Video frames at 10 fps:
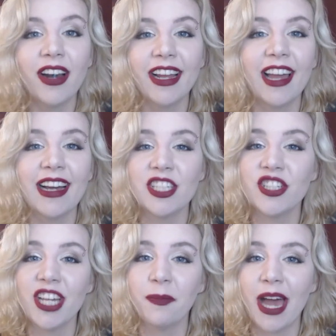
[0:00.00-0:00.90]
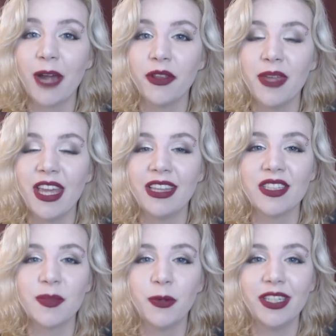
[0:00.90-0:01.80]
Alright guys, check back with me
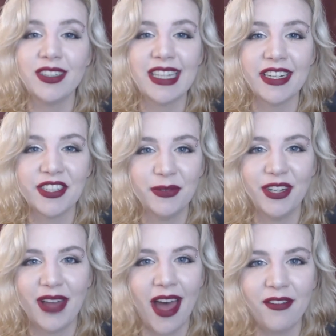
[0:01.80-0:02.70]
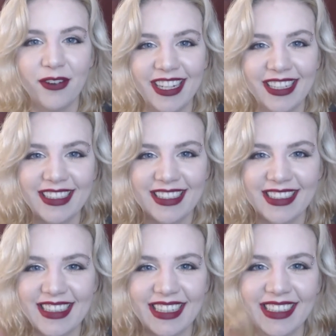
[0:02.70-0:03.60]
in the spoiler section when you have read it.
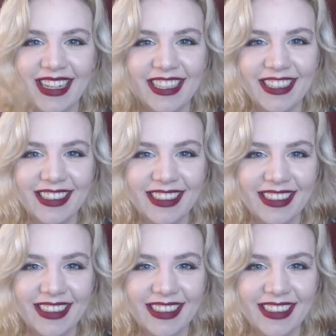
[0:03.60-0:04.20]
See you later.